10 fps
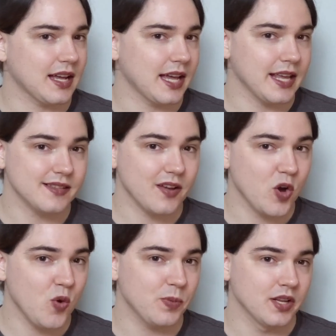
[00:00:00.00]
I guess I
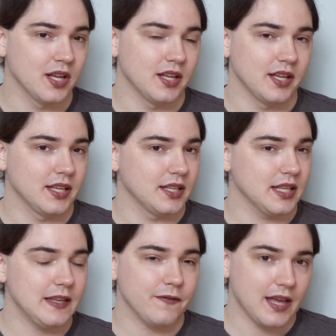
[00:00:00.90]
hope,
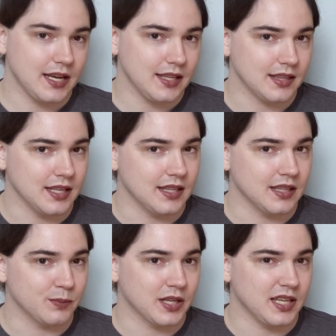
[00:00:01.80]
if anything,
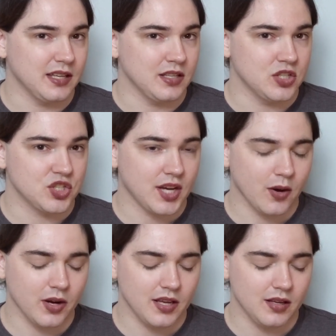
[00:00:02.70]
that by
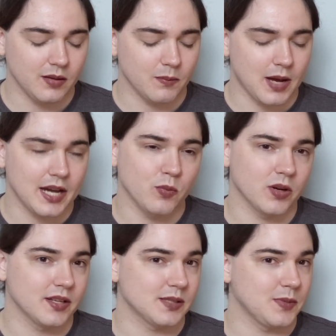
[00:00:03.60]
sharing my
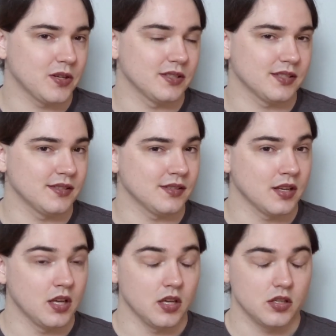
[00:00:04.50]
work experiences